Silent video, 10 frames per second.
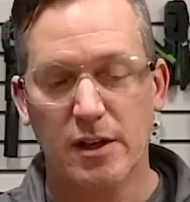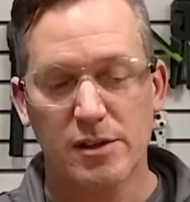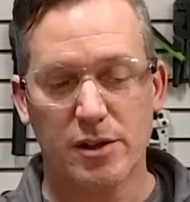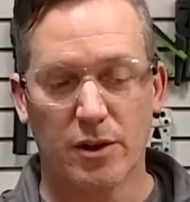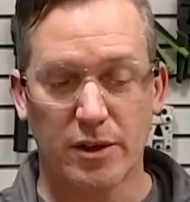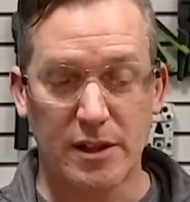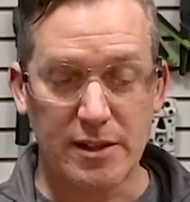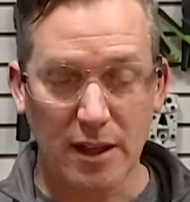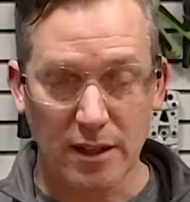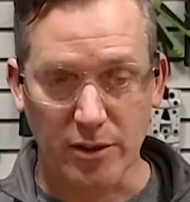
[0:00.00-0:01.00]
So
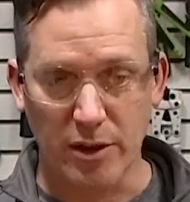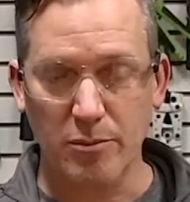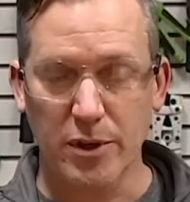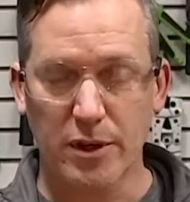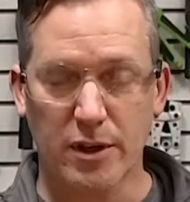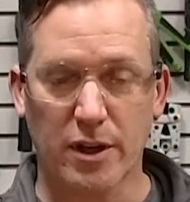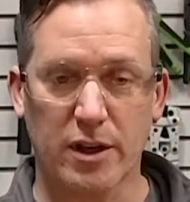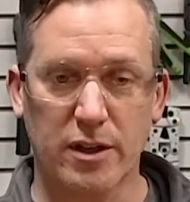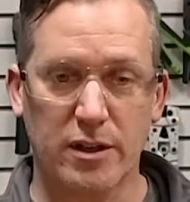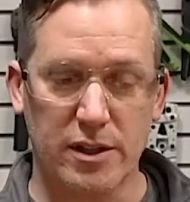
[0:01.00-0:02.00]
IntelliCrimp
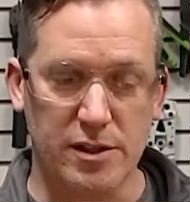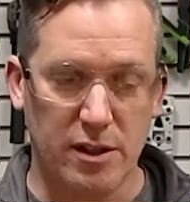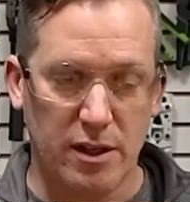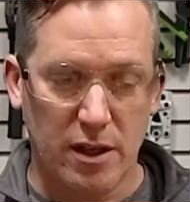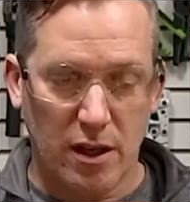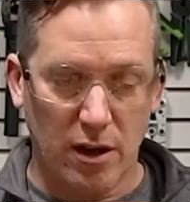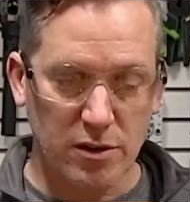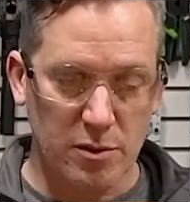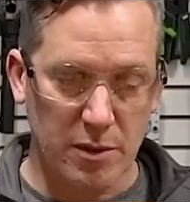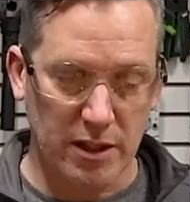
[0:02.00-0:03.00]
uh, is
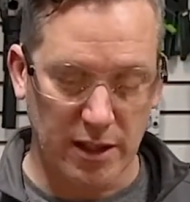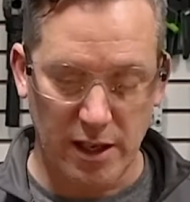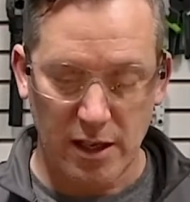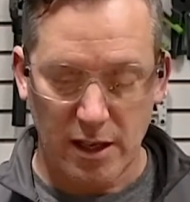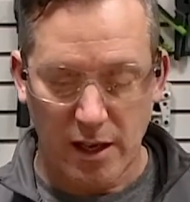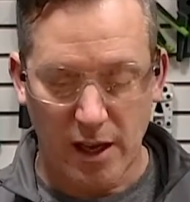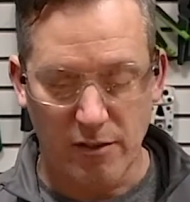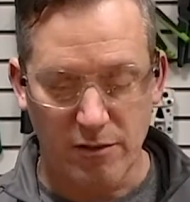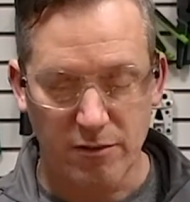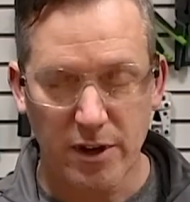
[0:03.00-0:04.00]
ultimately
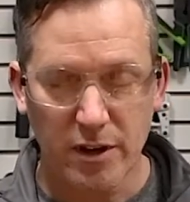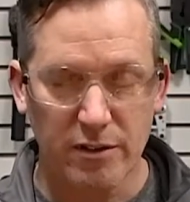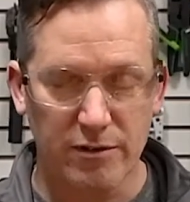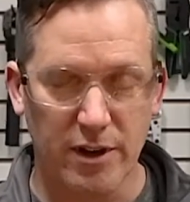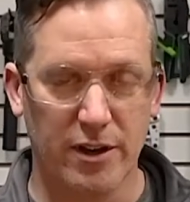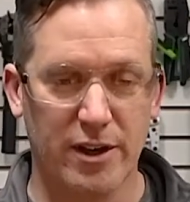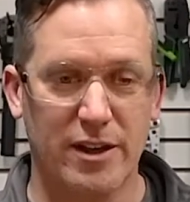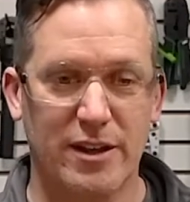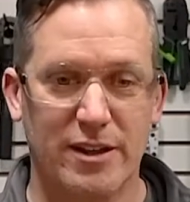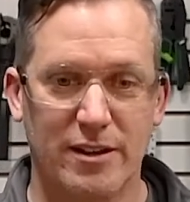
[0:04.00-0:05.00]
a very,
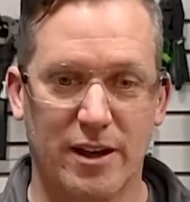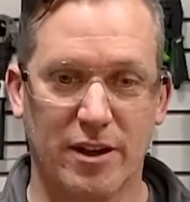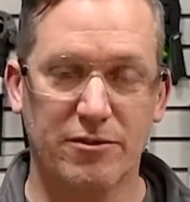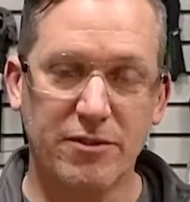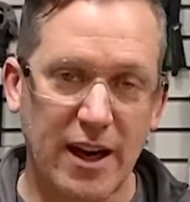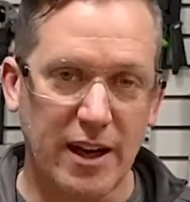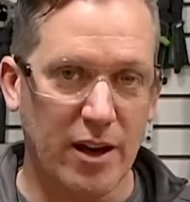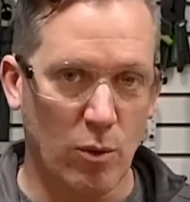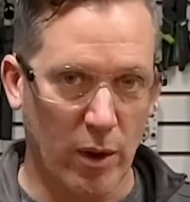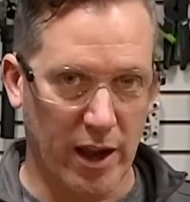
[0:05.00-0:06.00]
very uh,
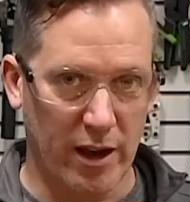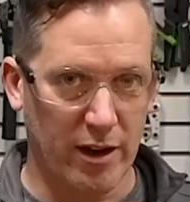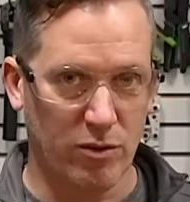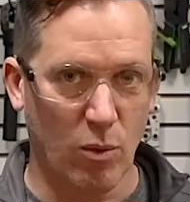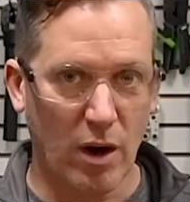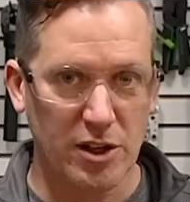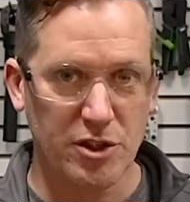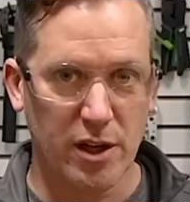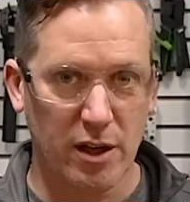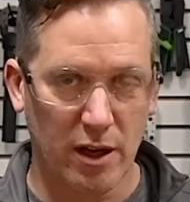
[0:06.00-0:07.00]
finite way of
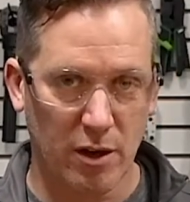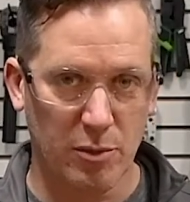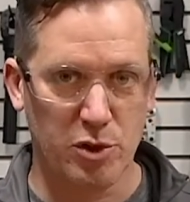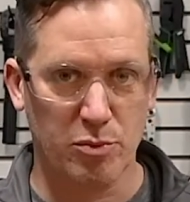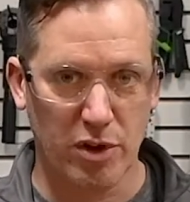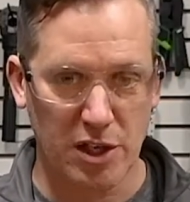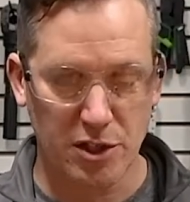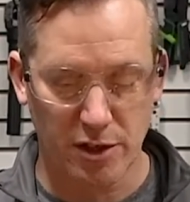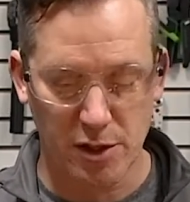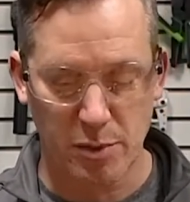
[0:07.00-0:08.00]
watching how much
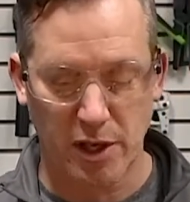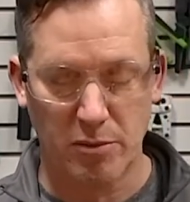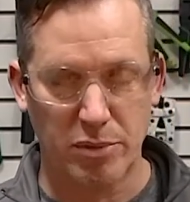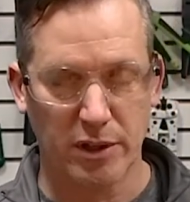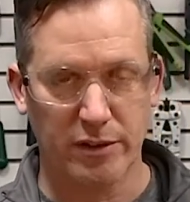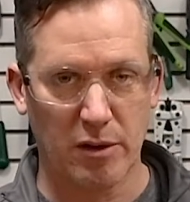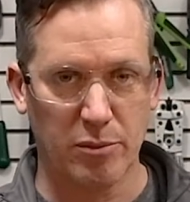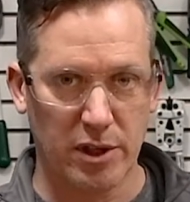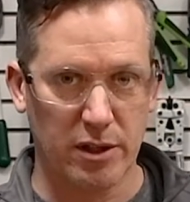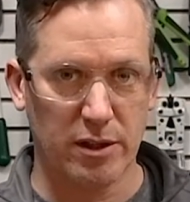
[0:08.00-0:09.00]
pressure is being built
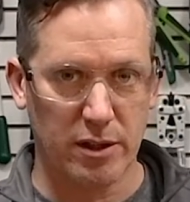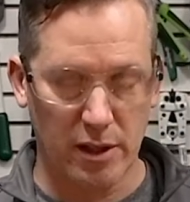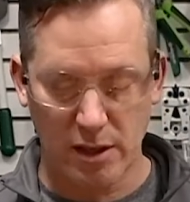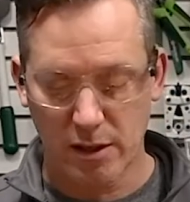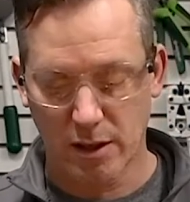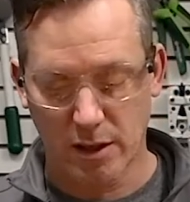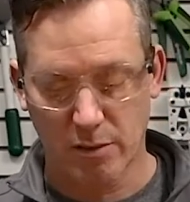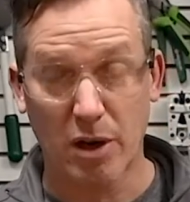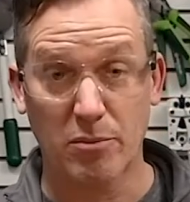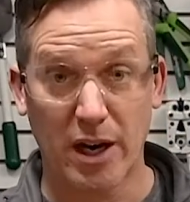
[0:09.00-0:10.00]
up in the uh,
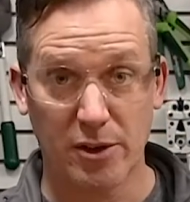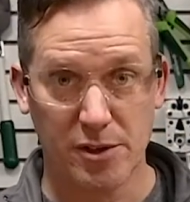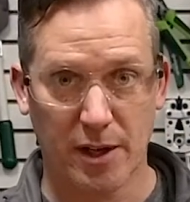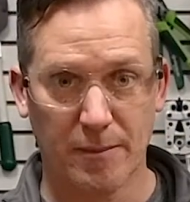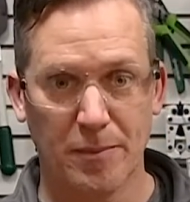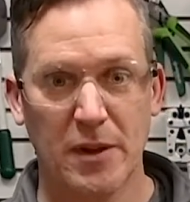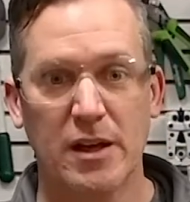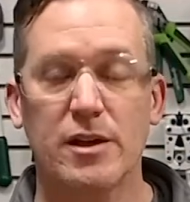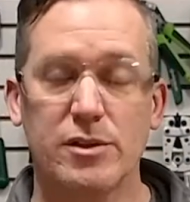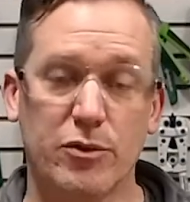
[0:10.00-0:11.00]
pump housing.
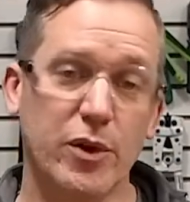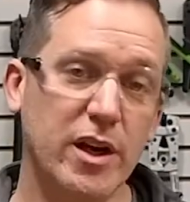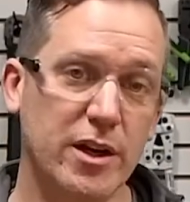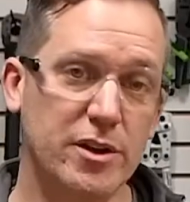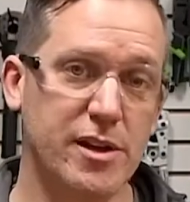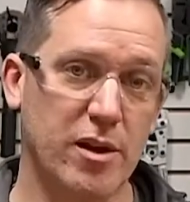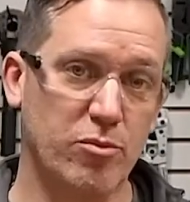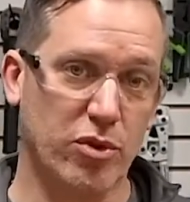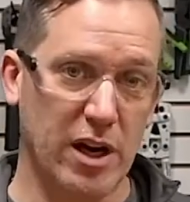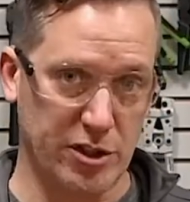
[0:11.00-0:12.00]
So if we can
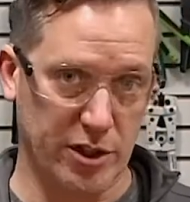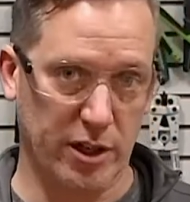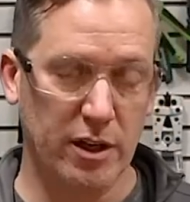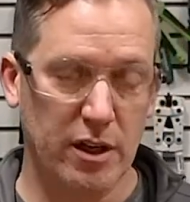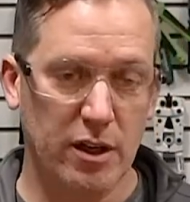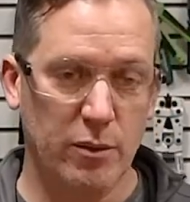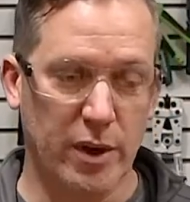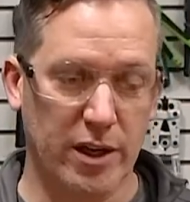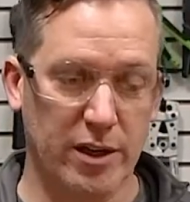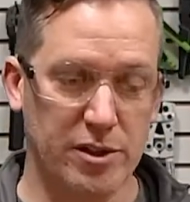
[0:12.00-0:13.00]
understand pressure,
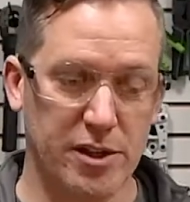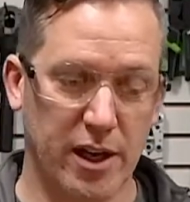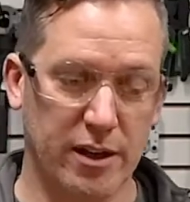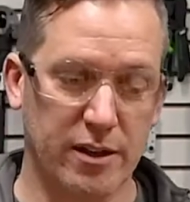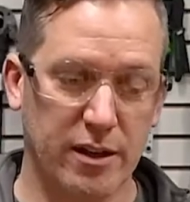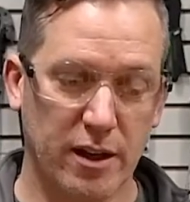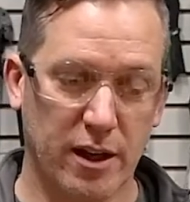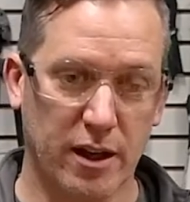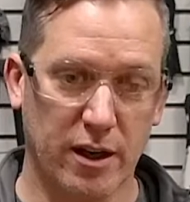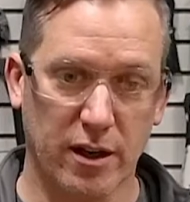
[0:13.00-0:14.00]
we can understand
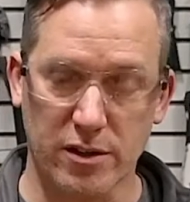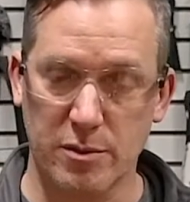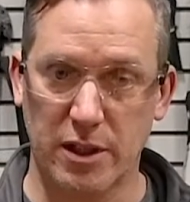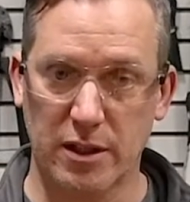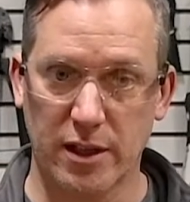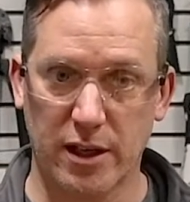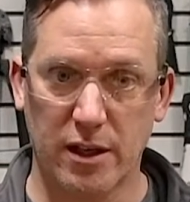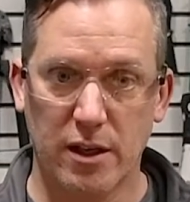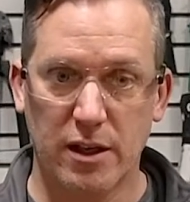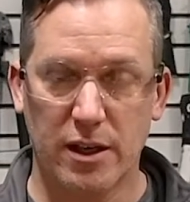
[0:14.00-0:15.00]
uh,
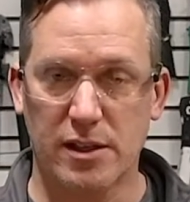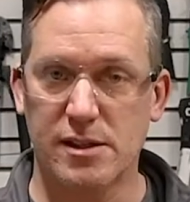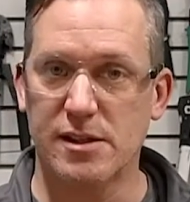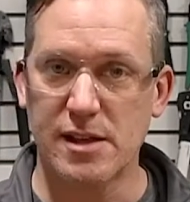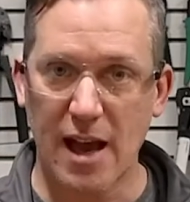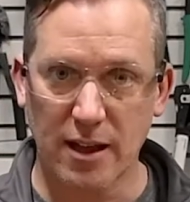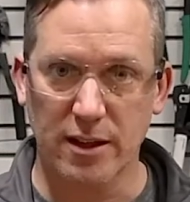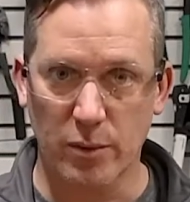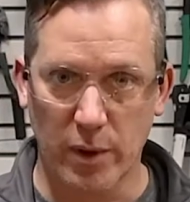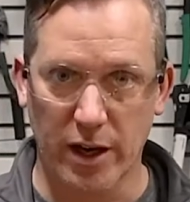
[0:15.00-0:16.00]
ultimately
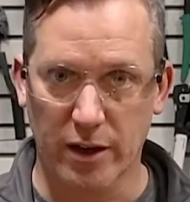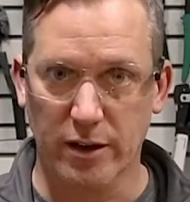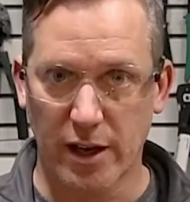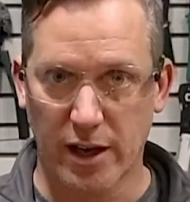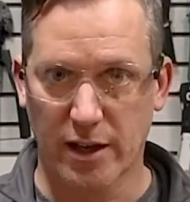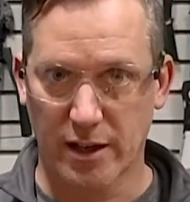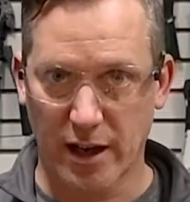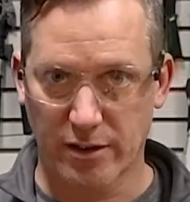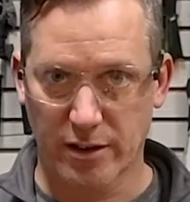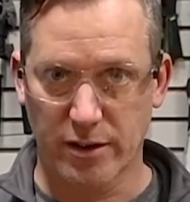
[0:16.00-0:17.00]
exactly where a
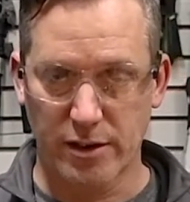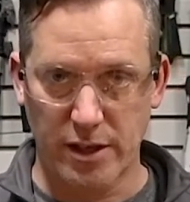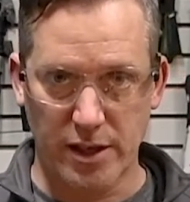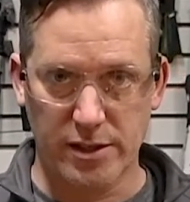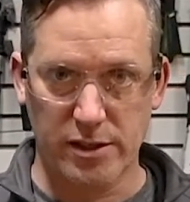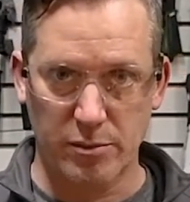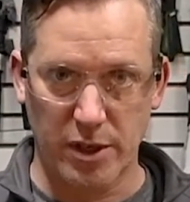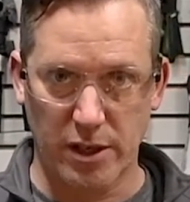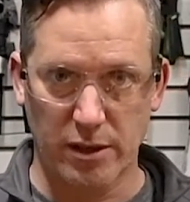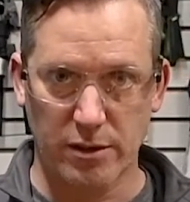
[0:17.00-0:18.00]
connector needs to
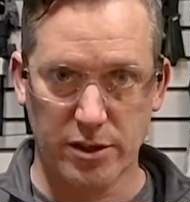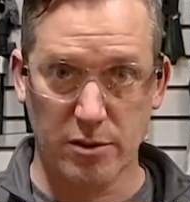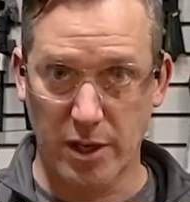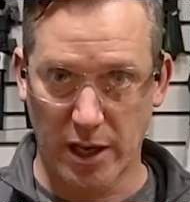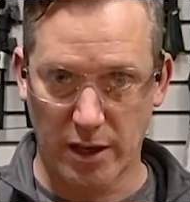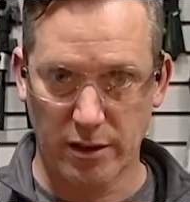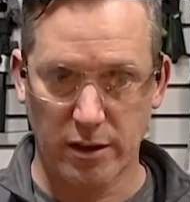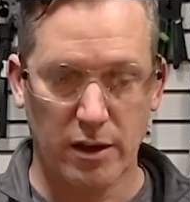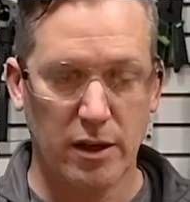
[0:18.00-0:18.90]
be terminated.